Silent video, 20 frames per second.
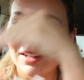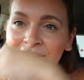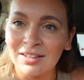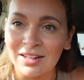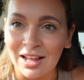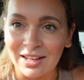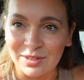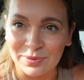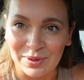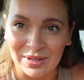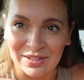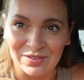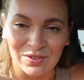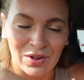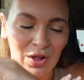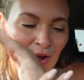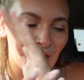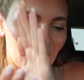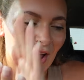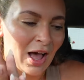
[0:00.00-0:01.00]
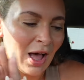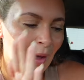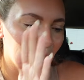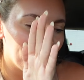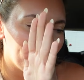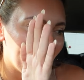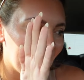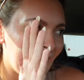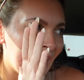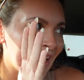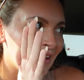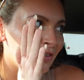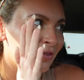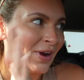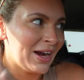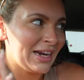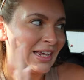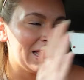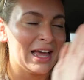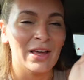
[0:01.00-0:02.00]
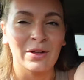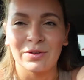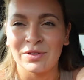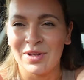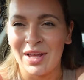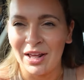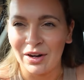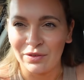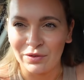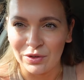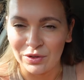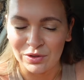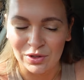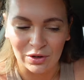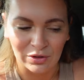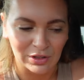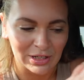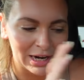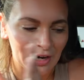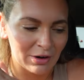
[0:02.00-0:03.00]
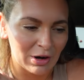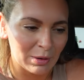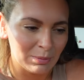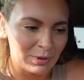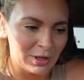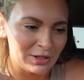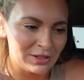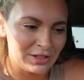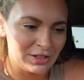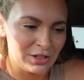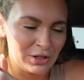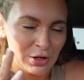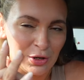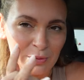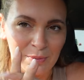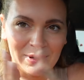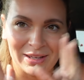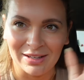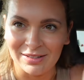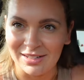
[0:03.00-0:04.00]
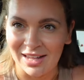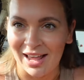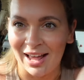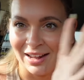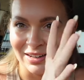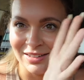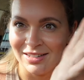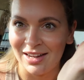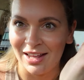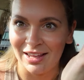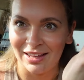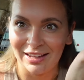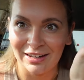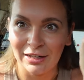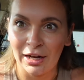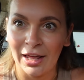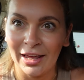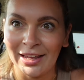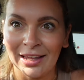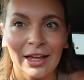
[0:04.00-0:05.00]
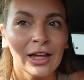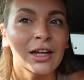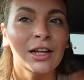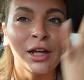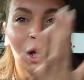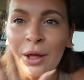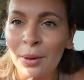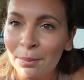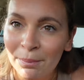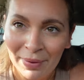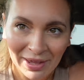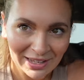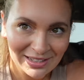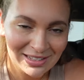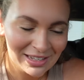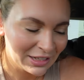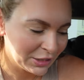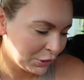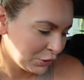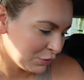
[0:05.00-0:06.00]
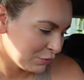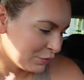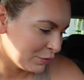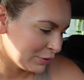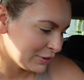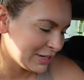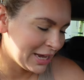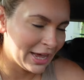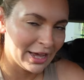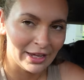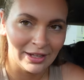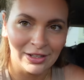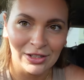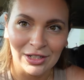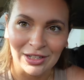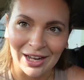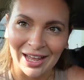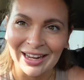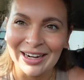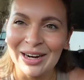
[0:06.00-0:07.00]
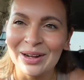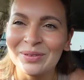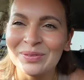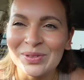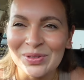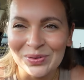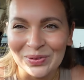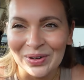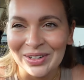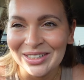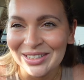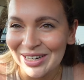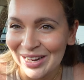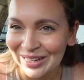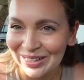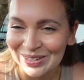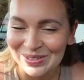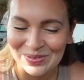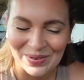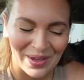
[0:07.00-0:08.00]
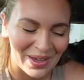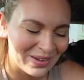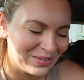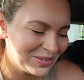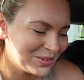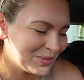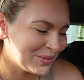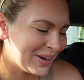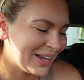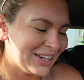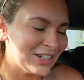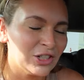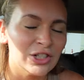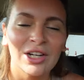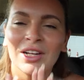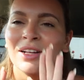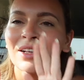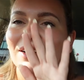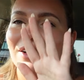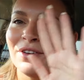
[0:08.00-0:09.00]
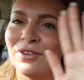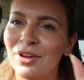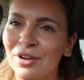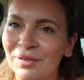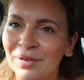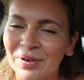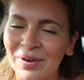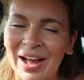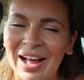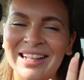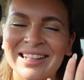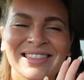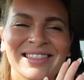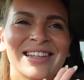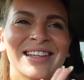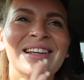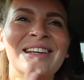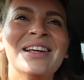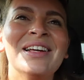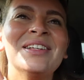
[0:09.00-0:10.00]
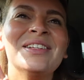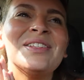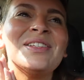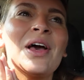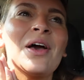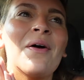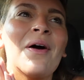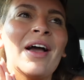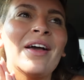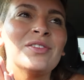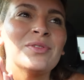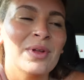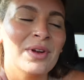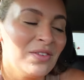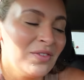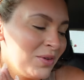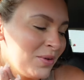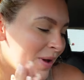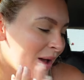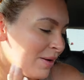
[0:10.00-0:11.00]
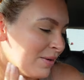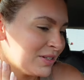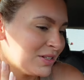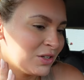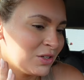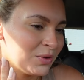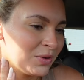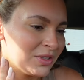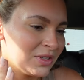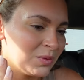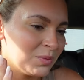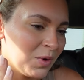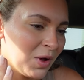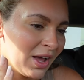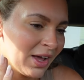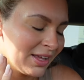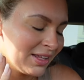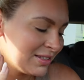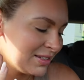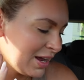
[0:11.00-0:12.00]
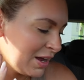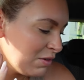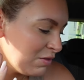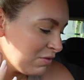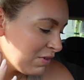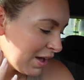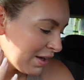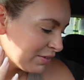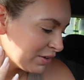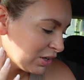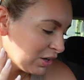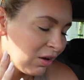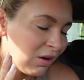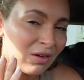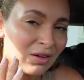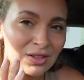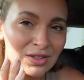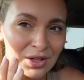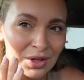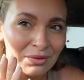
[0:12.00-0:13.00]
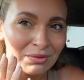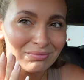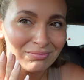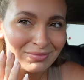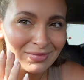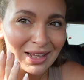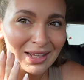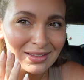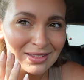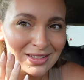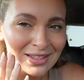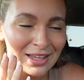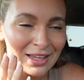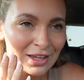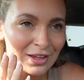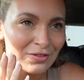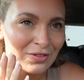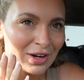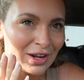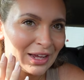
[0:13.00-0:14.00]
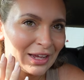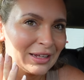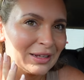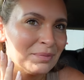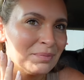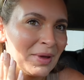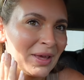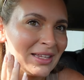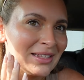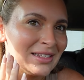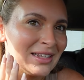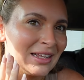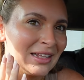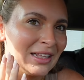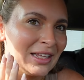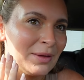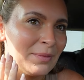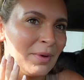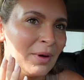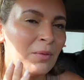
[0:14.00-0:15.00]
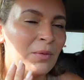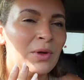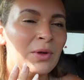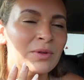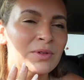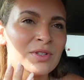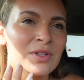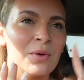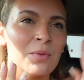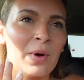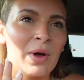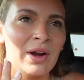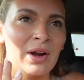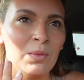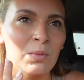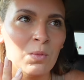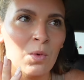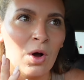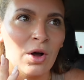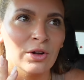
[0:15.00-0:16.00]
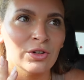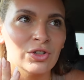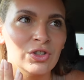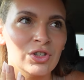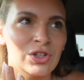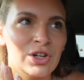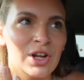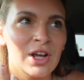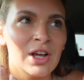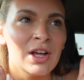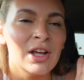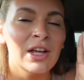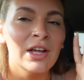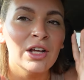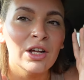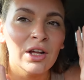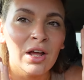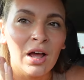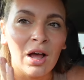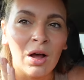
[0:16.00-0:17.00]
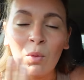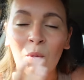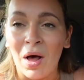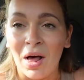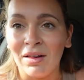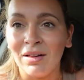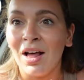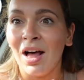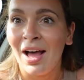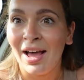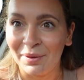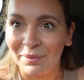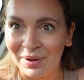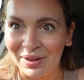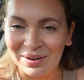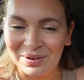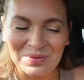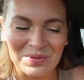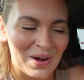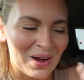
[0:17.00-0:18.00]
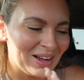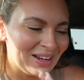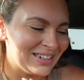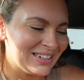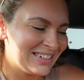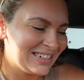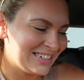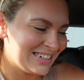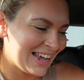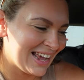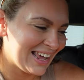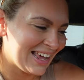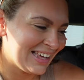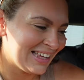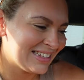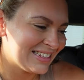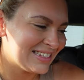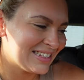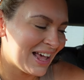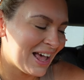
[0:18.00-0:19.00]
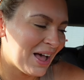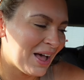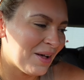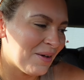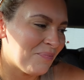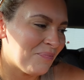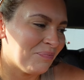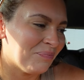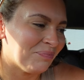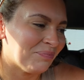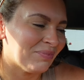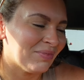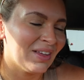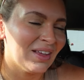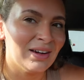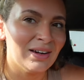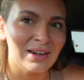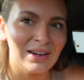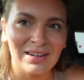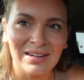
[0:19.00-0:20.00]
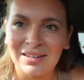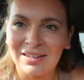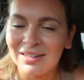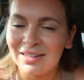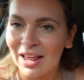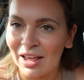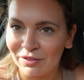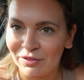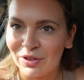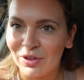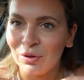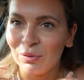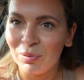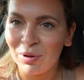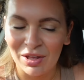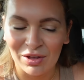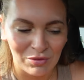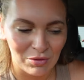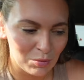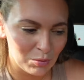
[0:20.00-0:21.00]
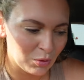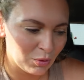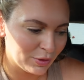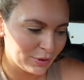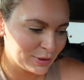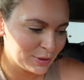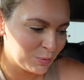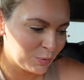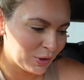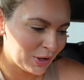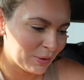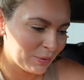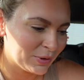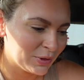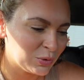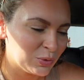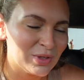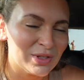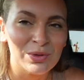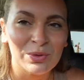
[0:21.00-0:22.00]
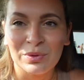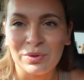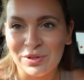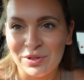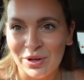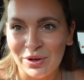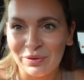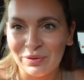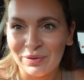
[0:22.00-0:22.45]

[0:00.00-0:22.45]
last week's vlog up and ready. I also had a few Soul Shatter uploads to do because I had taken like basically the full day to line up to watch Taylor Swift, which no regrets. So I spent a few hours doing some work. It's now 5 o'clock, so it's the evening basically, but we also went and watched, well, I went and watched Jake's nephew play football this morning, which was also